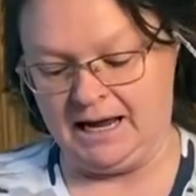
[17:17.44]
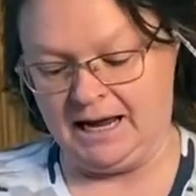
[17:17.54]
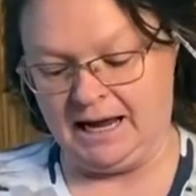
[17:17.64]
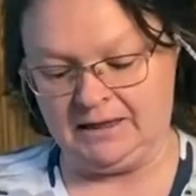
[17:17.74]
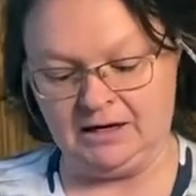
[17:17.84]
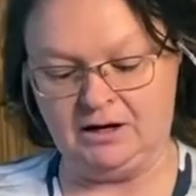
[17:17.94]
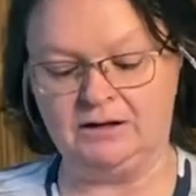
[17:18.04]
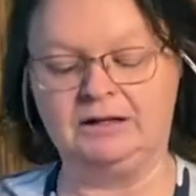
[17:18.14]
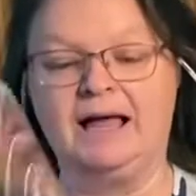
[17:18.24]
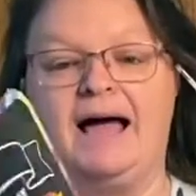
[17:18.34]
And then on
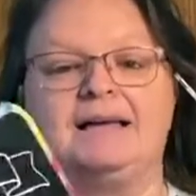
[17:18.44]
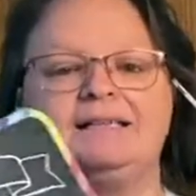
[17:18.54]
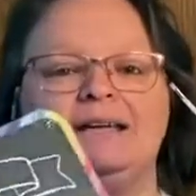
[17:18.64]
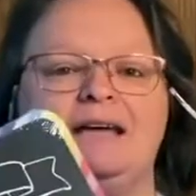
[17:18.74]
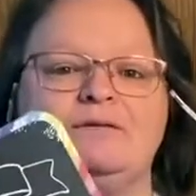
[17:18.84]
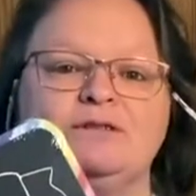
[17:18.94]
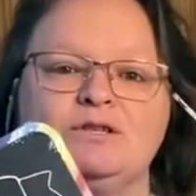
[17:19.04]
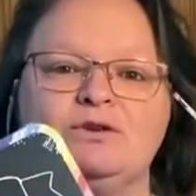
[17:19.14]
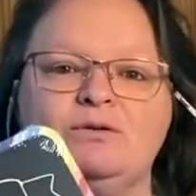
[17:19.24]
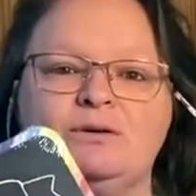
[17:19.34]
the last day of
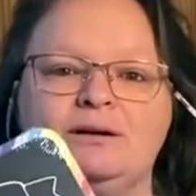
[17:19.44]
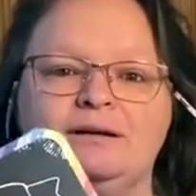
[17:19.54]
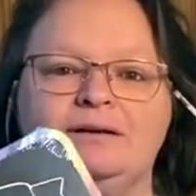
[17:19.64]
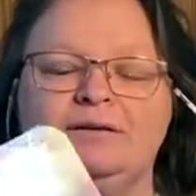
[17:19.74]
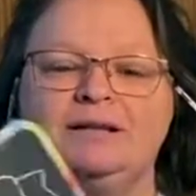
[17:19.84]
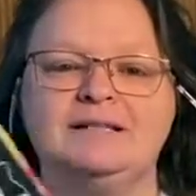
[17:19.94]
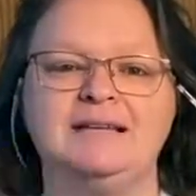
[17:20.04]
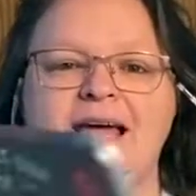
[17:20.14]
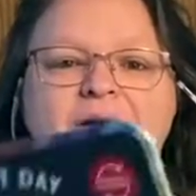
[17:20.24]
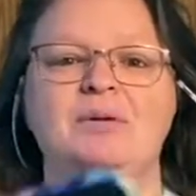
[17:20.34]
school and see
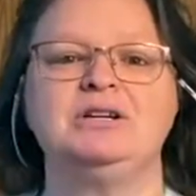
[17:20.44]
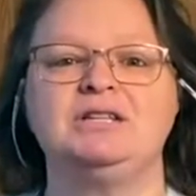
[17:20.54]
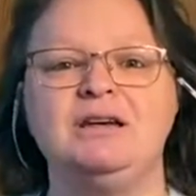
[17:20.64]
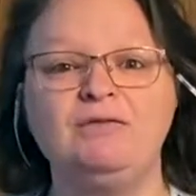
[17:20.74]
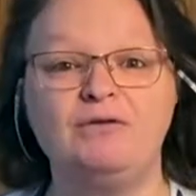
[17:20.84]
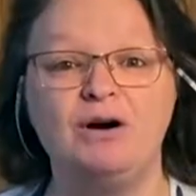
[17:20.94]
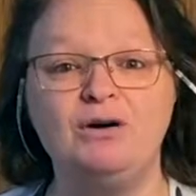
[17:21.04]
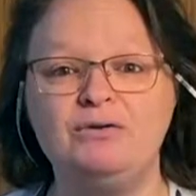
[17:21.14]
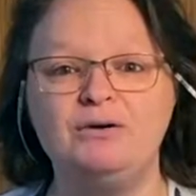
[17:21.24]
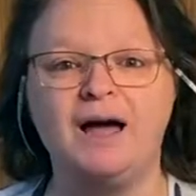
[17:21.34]
how much they've
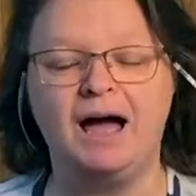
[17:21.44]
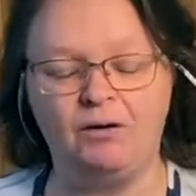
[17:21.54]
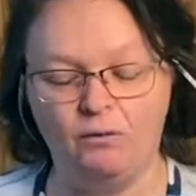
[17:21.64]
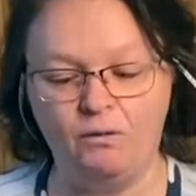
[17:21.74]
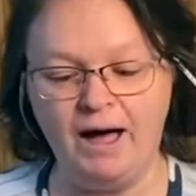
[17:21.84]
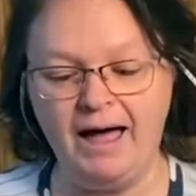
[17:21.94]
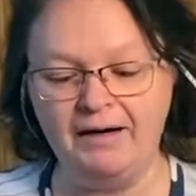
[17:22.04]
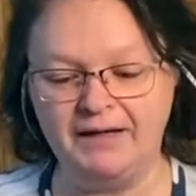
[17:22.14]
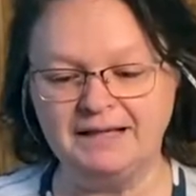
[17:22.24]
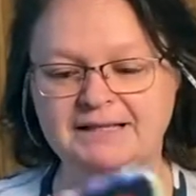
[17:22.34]
grown. Wow,
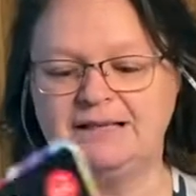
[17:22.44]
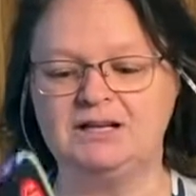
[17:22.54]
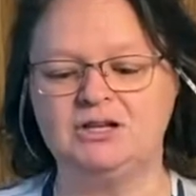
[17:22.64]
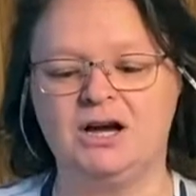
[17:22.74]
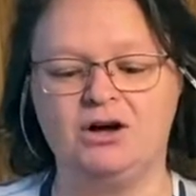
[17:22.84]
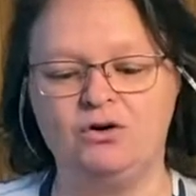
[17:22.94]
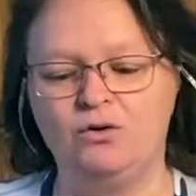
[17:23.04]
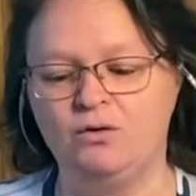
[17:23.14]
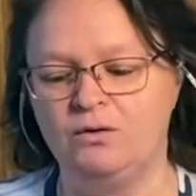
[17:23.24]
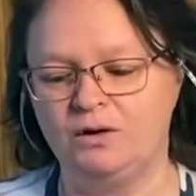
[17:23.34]
that's such a
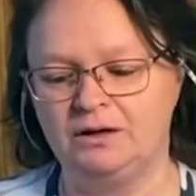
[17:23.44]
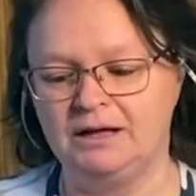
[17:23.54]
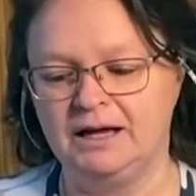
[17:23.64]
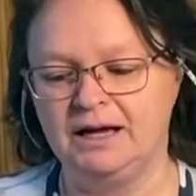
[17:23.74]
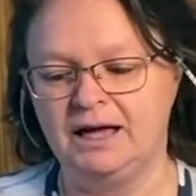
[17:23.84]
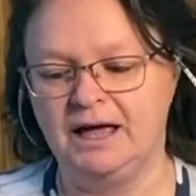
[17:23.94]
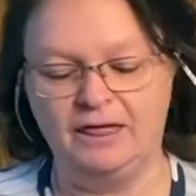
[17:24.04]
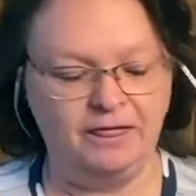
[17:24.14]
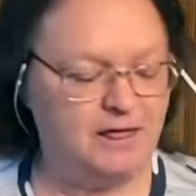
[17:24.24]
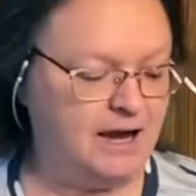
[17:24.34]
cool
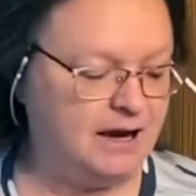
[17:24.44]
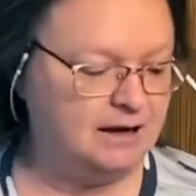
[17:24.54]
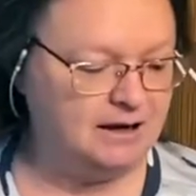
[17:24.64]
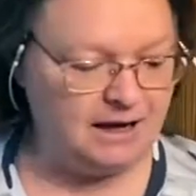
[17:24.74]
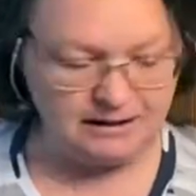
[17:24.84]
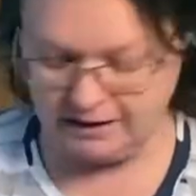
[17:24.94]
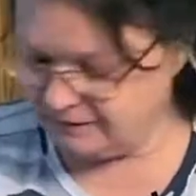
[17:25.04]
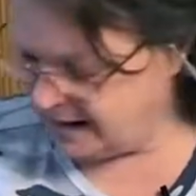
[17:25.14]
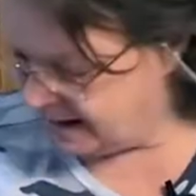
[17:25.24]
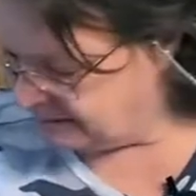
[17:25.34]
thing. I love
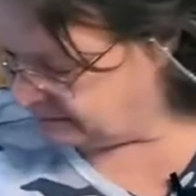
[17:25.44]
that.